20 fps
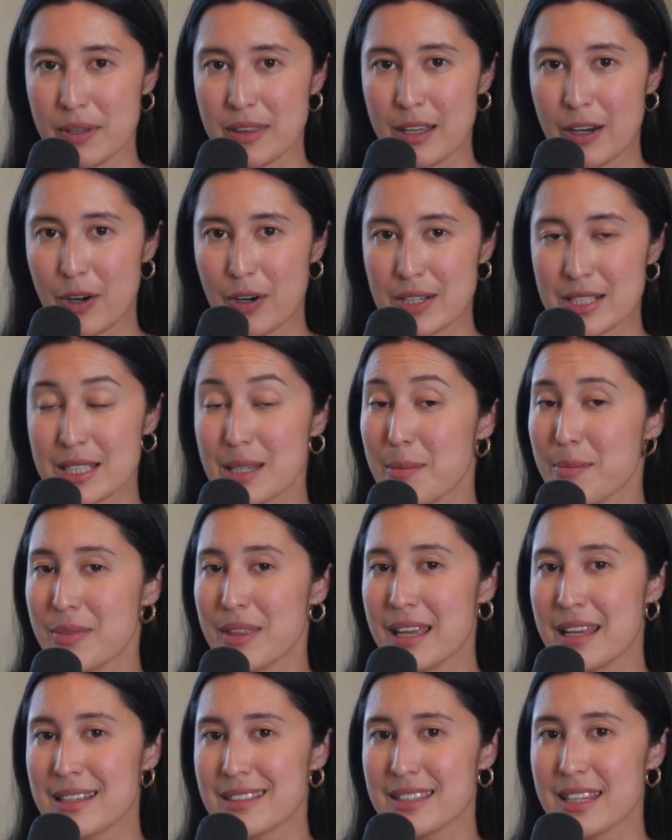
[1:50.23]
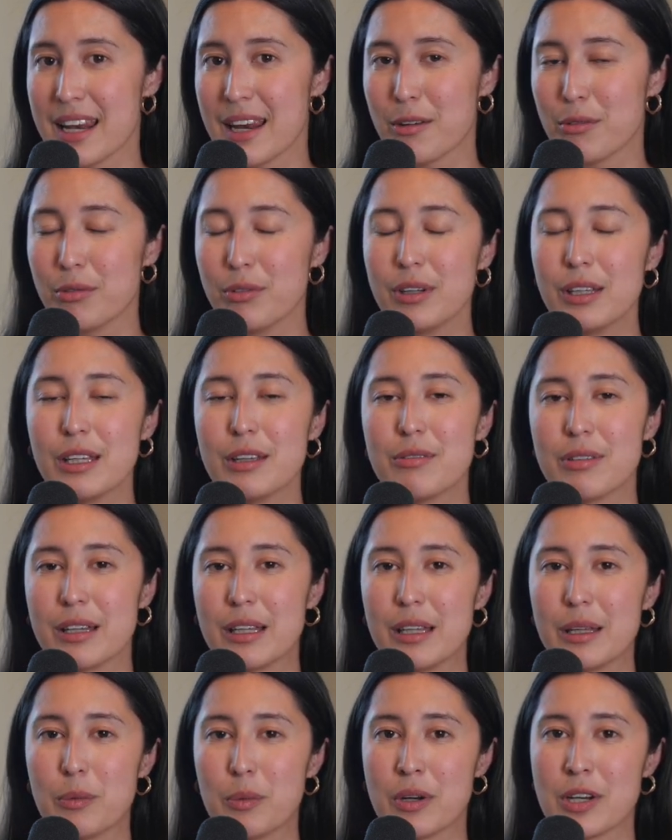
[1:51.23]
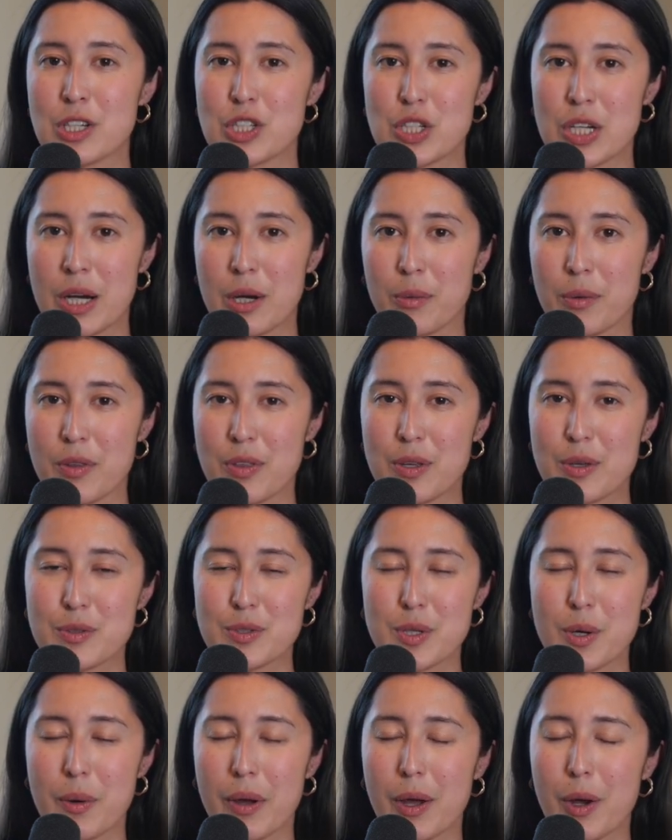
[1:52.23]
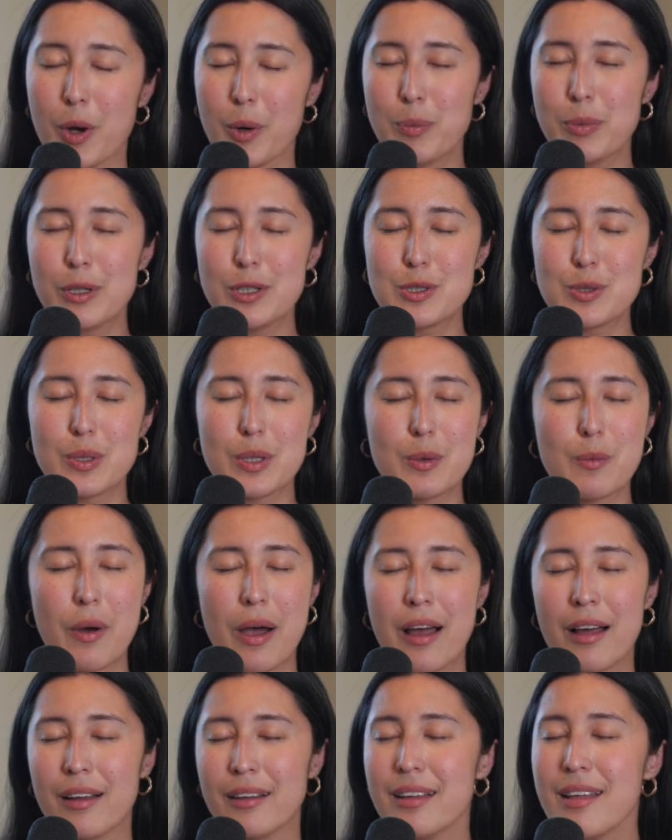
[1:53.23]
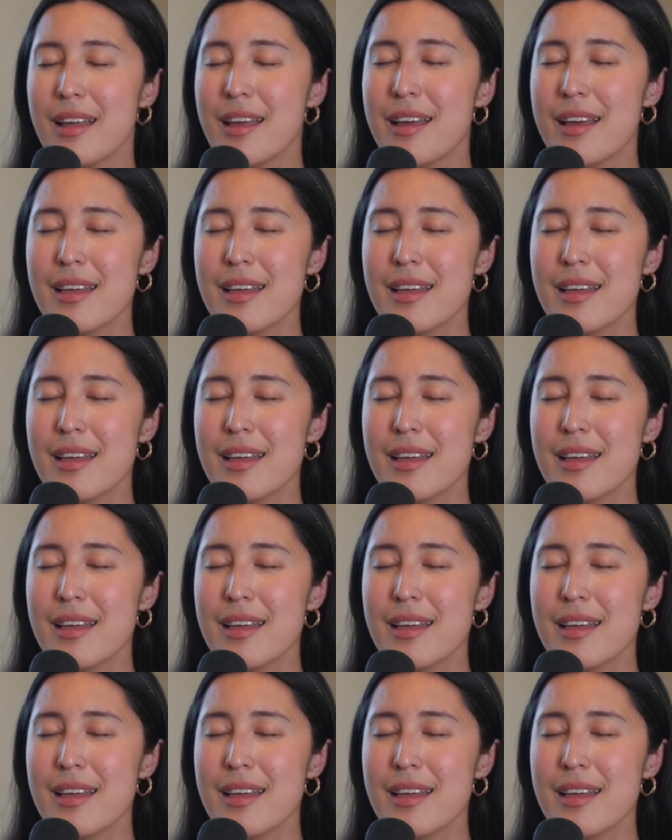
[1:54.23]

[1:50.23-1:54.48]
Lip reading: But there are some things that I really want to share with you. So I hope you're doing well.